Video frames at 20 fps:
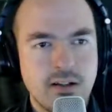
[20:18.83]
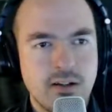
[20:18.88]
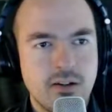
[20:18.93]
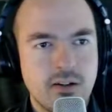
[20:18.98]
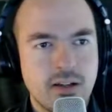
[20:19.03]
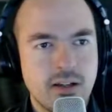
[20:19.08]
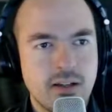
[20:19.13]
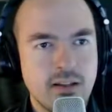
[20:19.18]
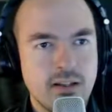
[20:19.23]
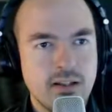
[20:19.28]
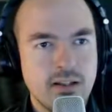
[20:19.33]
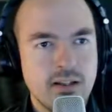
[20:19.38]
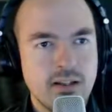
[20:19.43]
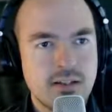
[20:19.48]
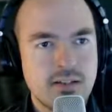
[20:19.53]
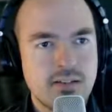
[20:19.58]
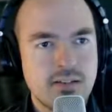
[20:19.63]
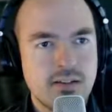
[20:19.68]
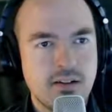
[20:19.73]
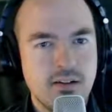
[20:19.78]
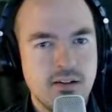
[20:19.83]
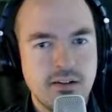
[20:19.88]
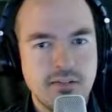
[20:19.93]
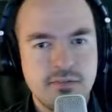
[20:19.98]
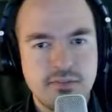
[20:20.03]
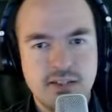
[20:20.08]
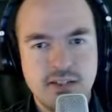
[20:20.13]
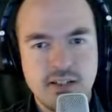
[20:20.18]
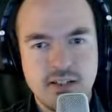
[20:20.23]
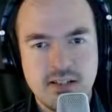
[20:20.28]
Okay, let's
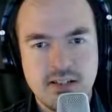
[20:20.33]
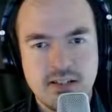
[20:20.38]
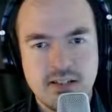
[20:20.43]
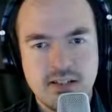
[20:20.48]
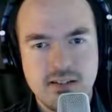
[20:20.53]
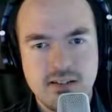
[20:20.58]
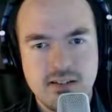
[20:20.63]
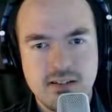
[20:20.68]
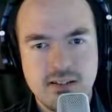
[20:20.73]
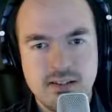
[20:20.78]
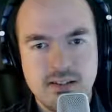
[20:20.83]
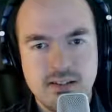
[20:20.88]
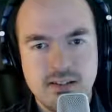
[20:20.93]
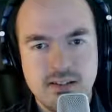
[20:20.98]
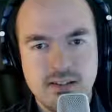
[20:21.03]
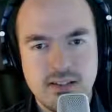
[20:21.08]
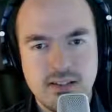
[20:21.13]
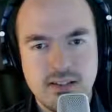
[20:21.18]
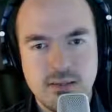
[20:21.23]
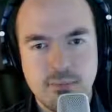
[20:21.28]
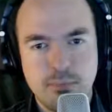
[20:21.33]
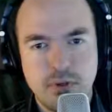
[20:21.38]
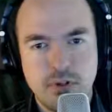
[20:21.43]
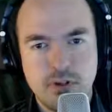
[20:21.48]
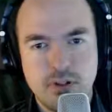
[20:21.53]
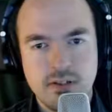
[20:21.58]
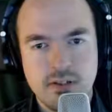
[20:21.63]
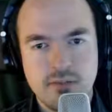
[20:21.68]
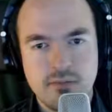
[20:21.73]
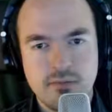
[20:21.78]
offset this
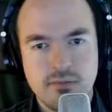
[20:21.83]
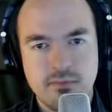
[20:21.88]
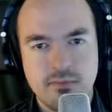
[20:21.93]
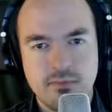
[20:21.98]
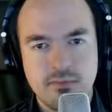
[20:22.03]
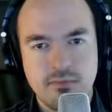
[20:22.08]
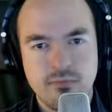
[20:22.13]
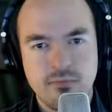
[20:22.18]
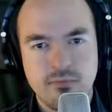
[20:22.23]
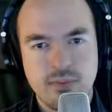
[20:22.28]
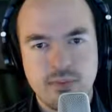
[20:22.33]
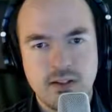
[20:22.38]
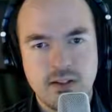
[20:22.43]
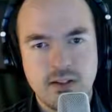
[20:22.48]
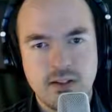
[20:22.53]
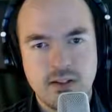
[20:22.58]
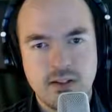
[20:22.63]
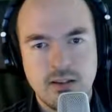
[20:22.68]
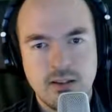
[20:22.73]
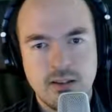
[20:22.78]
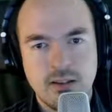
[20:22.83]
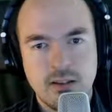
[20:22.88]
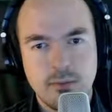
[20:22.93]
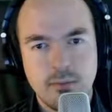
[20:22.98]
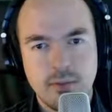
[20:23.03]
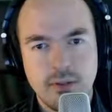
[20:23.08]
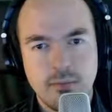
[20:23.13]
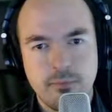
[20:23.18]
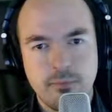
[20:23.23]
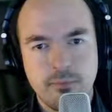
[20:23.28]
part a little
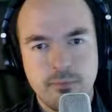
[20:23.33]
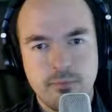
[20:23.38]
bit.